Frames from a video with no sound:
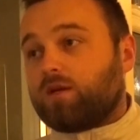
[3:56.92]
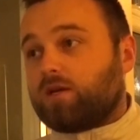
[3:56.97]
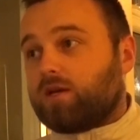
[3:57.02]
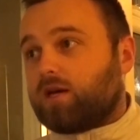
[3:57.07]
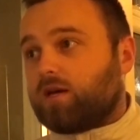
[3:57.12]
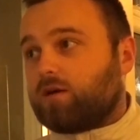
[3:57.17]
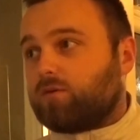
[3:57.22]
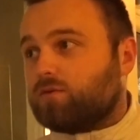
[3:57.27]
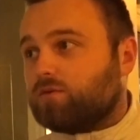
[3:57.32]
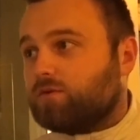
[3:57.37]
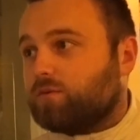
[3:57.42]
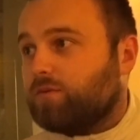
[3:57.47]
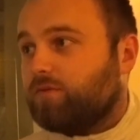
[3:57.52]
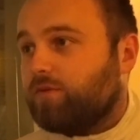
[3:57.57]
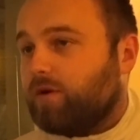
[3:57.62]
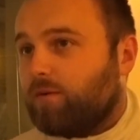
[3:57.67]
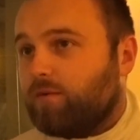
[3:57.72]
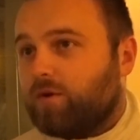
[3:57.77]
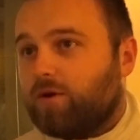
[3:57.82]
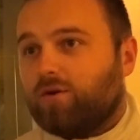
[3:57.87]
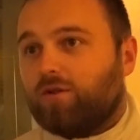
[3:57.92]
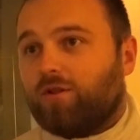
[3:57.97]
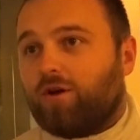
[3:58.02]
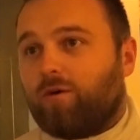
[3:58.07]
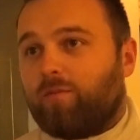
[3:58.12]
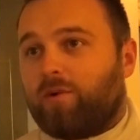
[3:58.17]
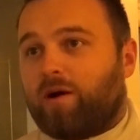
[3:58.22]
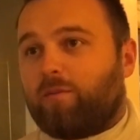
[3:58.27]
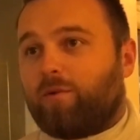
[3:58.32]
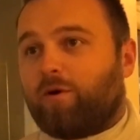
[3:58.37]
Yeah, well, to be fair, we know a
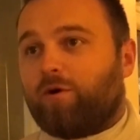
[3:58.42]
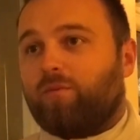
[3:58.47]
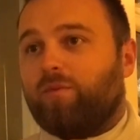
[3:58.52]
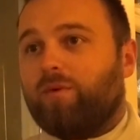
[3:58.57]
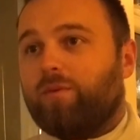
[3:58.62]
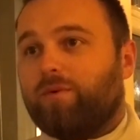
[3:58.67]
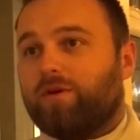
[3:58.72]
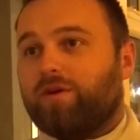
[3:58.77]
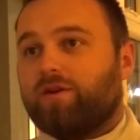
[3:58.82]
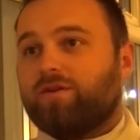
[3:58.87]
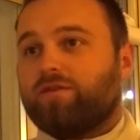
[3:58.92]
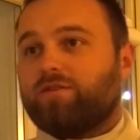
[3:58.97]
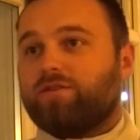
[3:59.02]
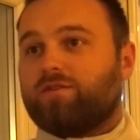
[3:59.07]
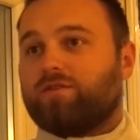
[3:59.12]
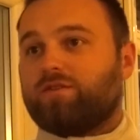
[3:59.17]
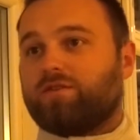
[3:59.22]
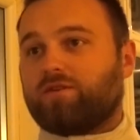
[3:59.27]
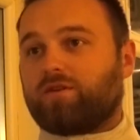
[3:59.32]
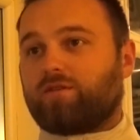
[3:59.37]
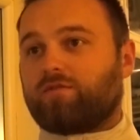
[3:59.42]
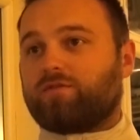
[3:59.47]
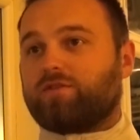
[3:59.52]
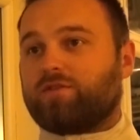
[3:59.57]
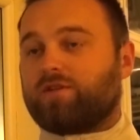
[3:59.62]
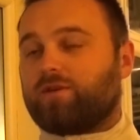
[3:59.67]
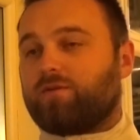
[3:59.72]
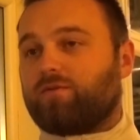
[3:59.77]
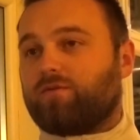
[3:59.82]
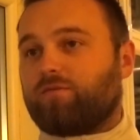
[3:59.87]
lot about Maltby because
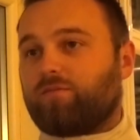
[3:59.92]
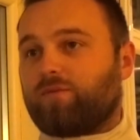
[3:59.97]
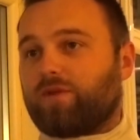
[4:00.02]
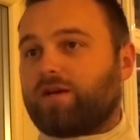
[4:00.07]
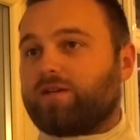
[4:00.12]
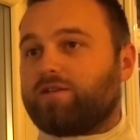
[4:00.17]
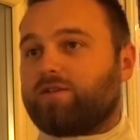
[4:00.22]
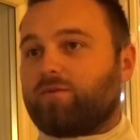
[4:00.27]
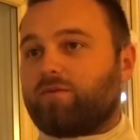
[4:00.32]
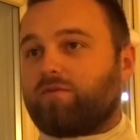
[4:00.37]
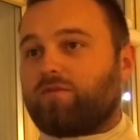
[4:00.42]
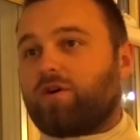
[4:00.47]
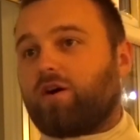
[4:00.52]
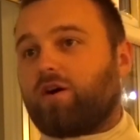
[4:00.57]
obviously with players that we've